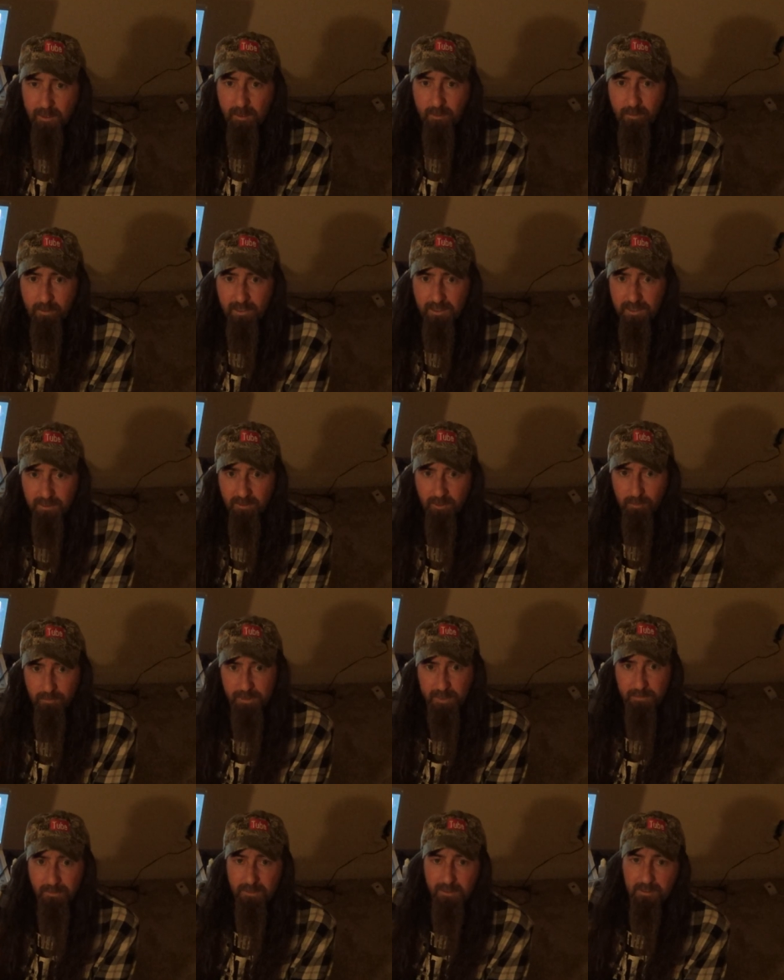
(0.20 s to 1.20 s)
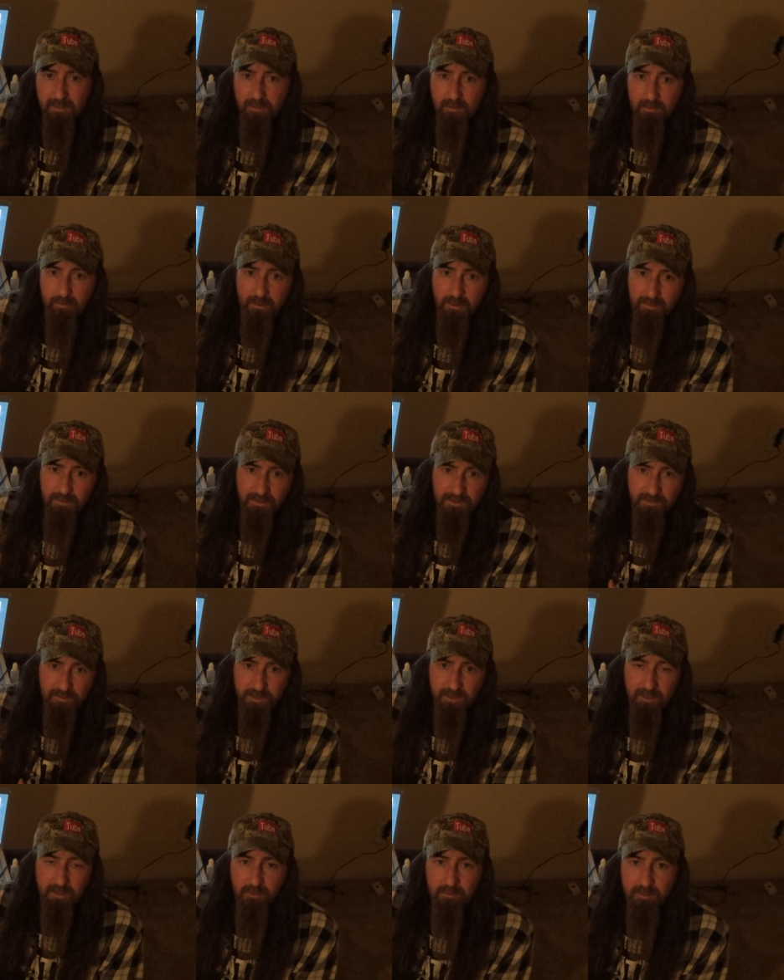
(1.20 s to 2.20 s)
Well hey there people. Well this
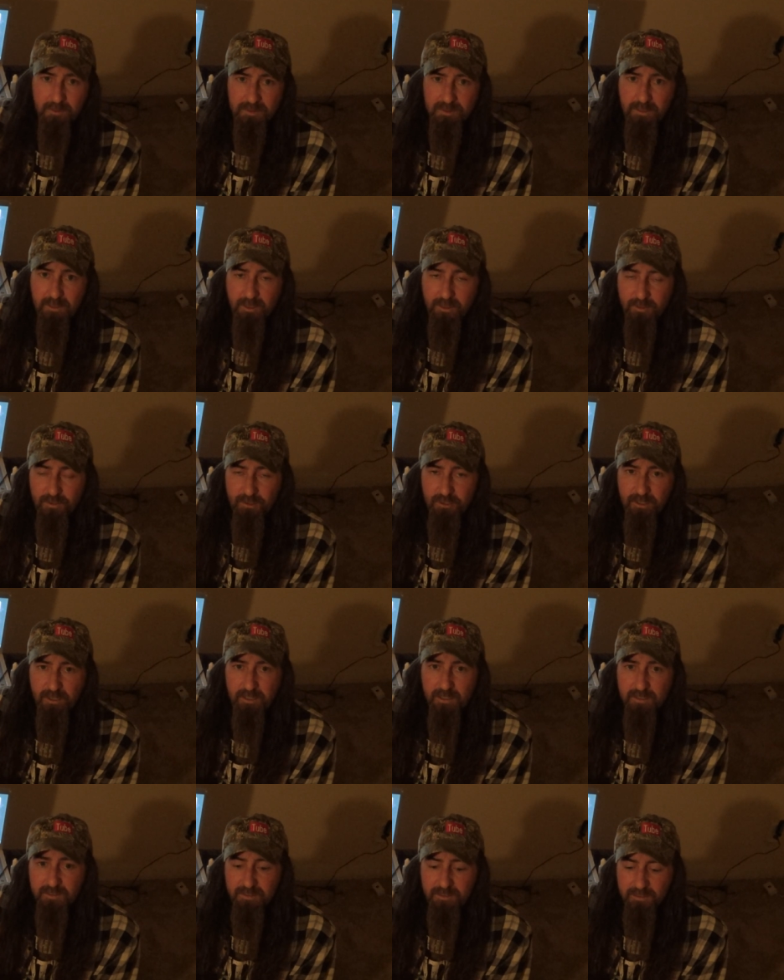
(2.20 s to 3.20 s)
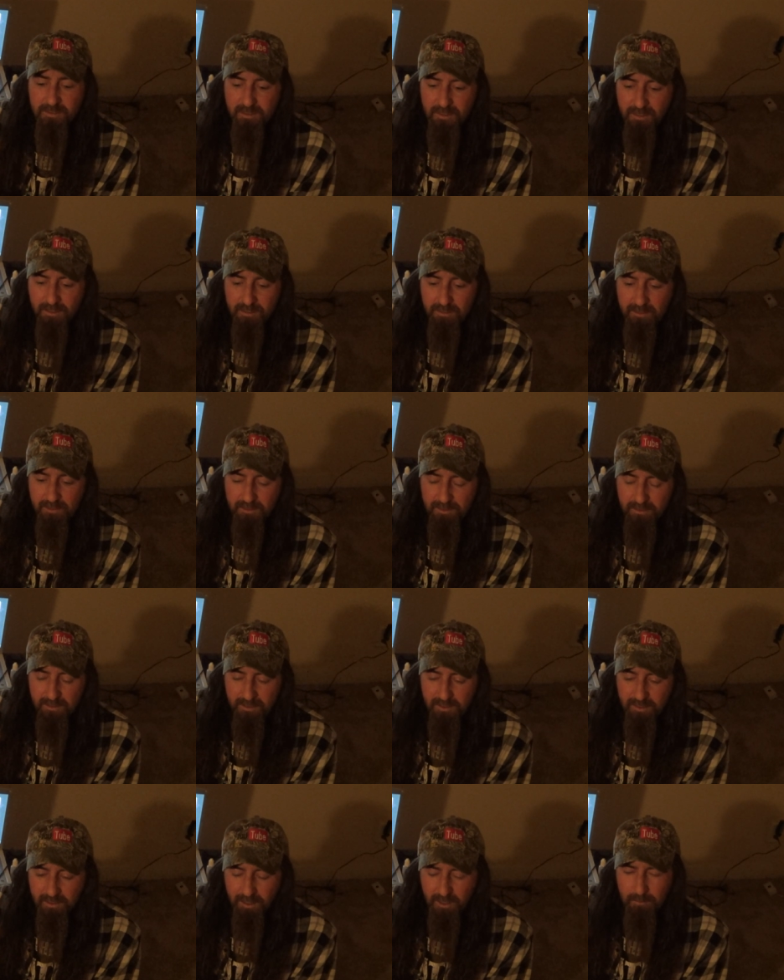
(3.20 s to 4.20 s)
video was uh, shot uh,
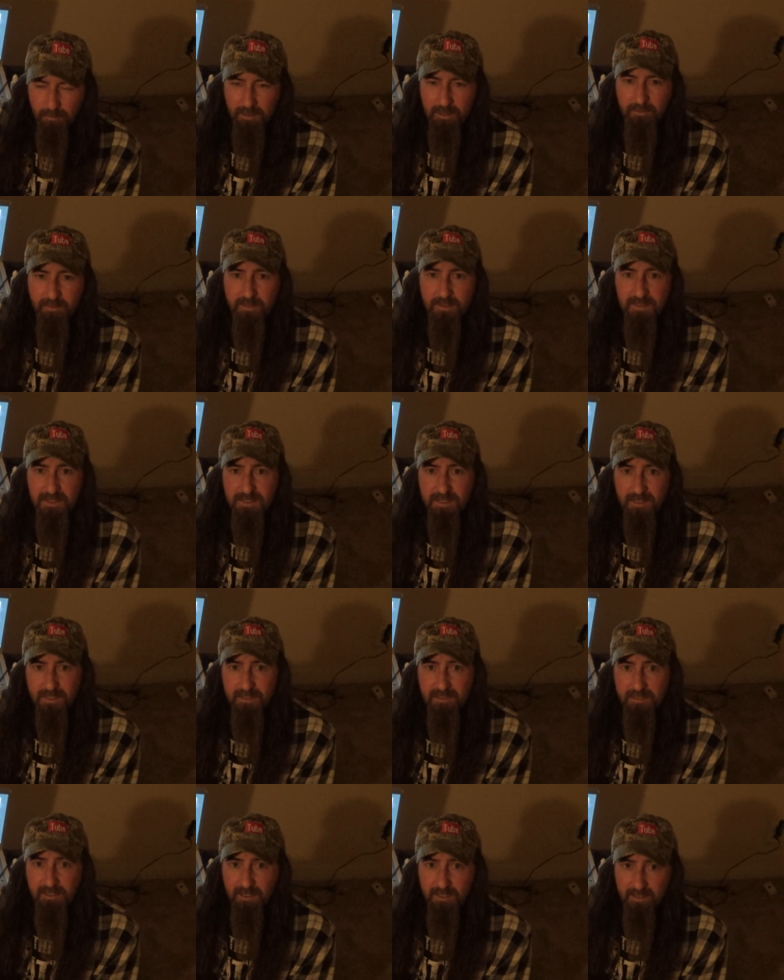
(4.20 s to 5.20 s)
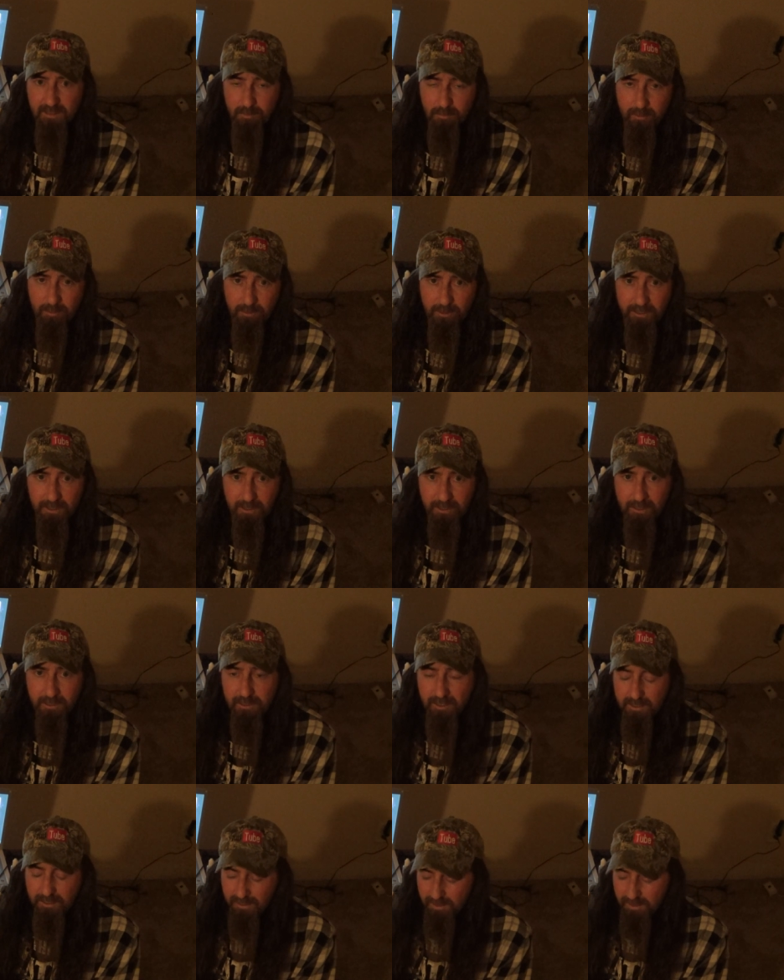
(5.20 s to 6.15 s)
I believe on the second day that we were here.